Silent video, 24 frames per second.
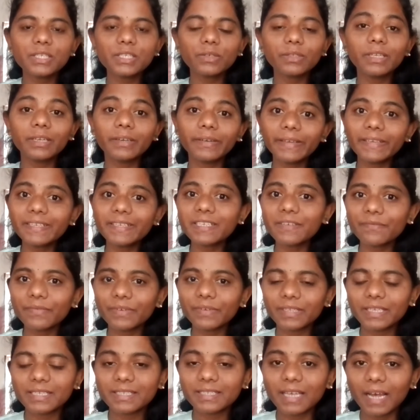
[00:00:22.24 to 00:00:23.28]
So the reason
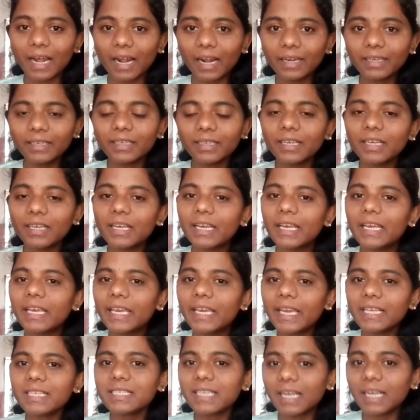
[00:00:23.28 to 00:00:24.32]
for this is that
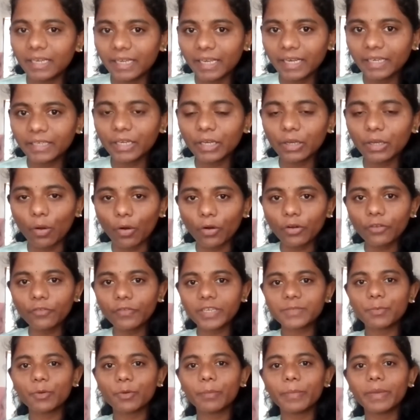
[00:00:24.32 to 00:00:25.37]
he has conducted a lot of
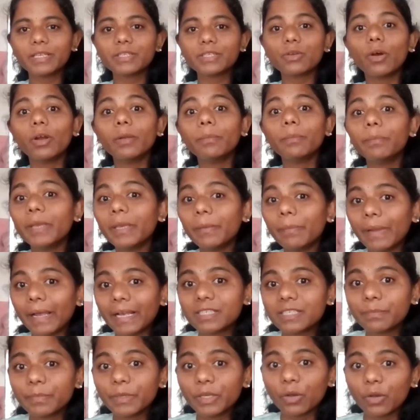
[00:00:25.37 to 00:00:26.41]
experiments on pea
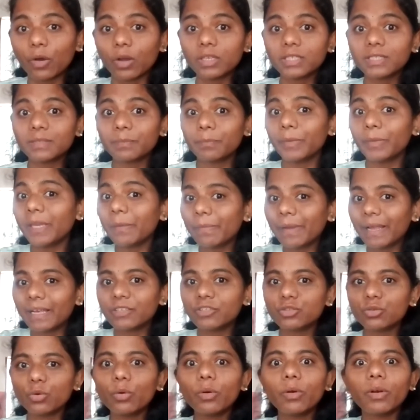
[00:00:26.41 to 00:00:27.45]
plants because pea
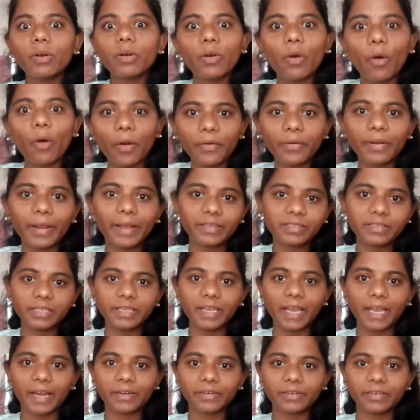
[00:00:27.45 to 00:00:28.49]
plants show
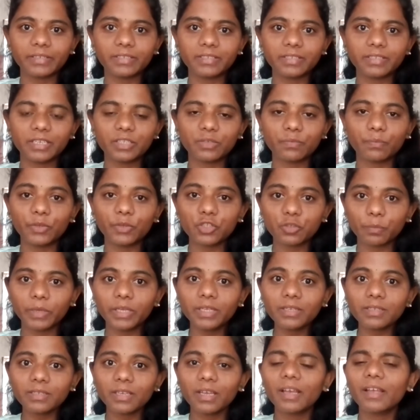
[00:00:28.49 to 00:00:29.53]
contrasting characteristics, which
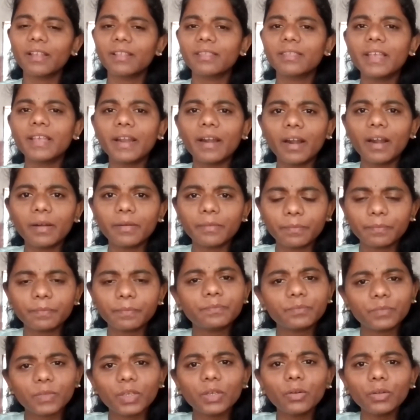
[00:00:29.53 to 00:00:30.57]
means there are
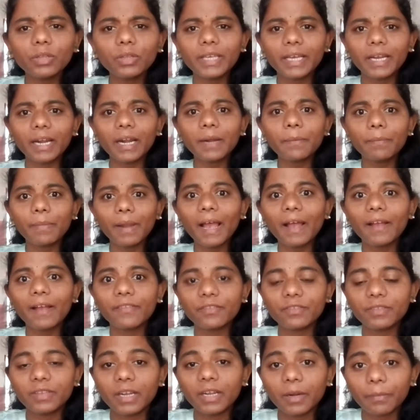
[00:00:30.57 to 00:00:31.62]

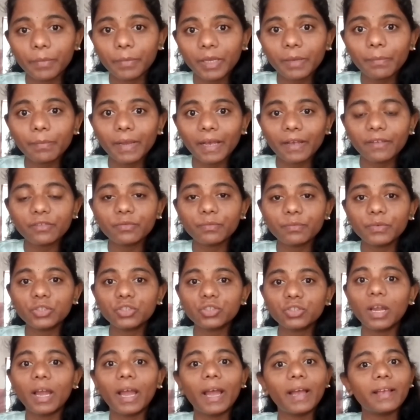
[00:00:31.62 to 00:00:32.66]
pea plants
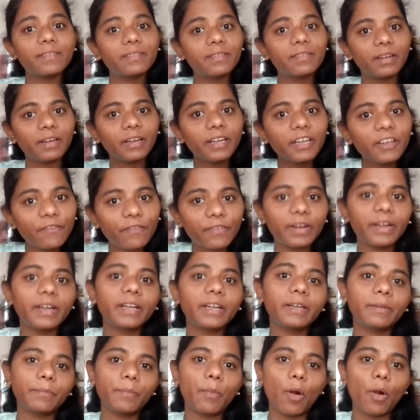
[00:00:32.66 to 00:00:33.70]
which has a
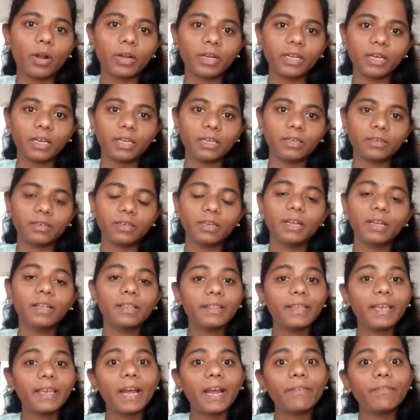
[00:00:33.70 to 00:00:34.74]
different pod color,
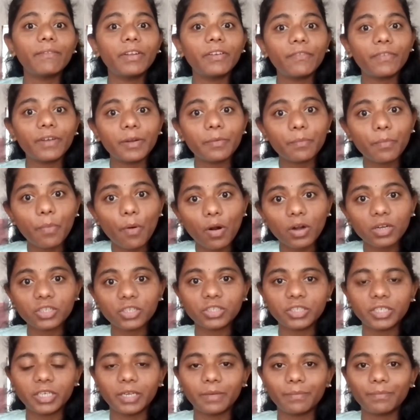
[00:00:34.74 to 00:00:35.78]
they have different
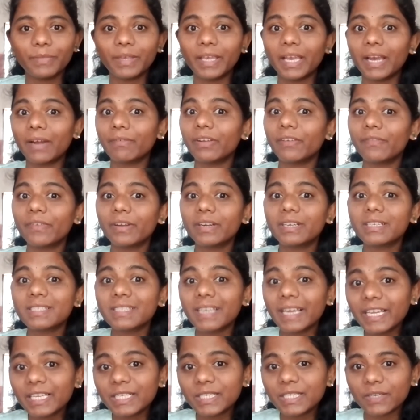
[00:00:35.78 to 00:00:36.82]
pod shape, they have different
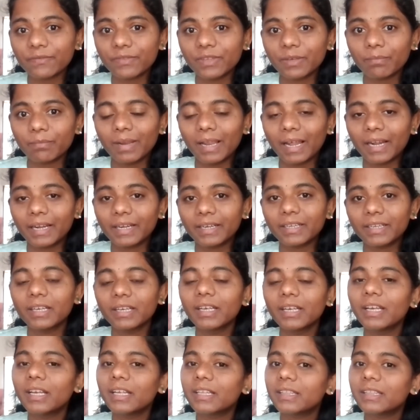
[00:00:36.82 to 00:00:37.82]
size of the plant,